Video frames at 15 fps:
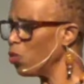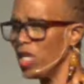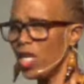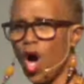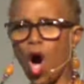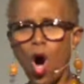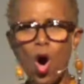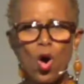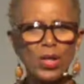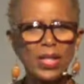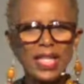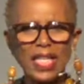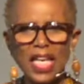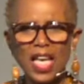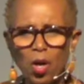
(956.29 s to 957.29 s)
We all
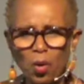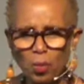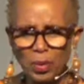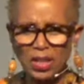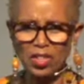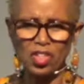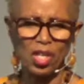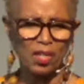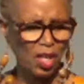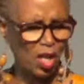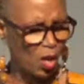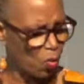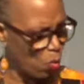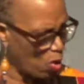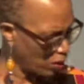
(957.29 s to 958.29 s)
can help each other
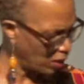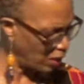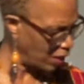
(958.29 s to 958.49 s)
and work